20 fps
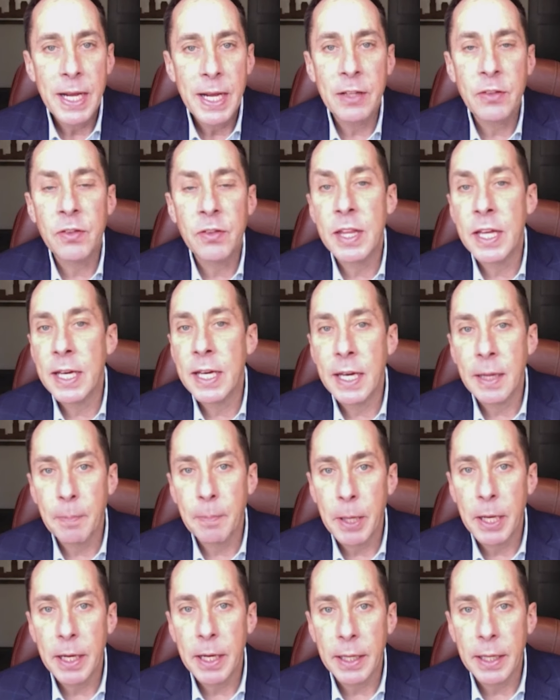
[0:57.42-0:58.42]
It's thinking
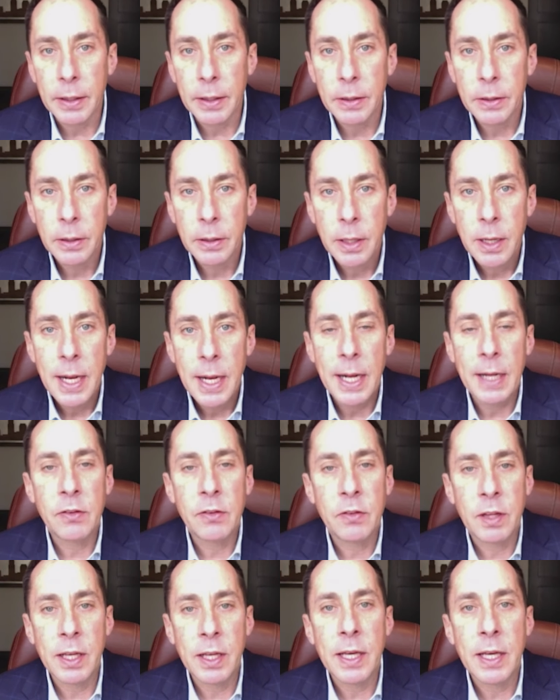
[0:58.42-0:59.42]
big.
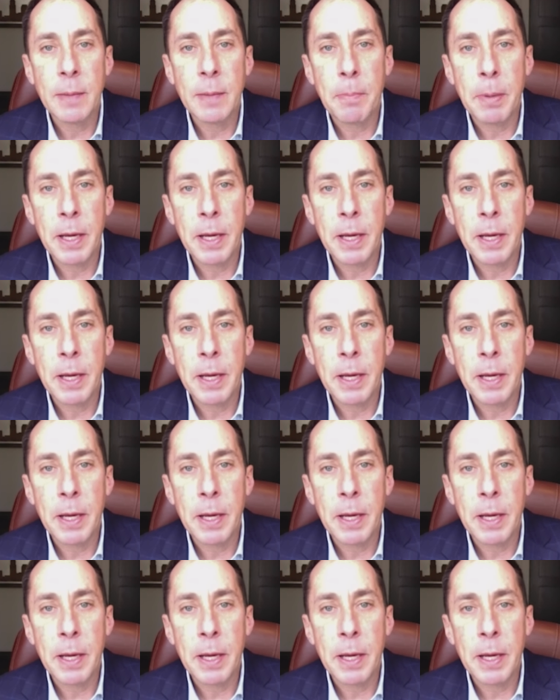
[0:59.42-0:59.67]
It's thinking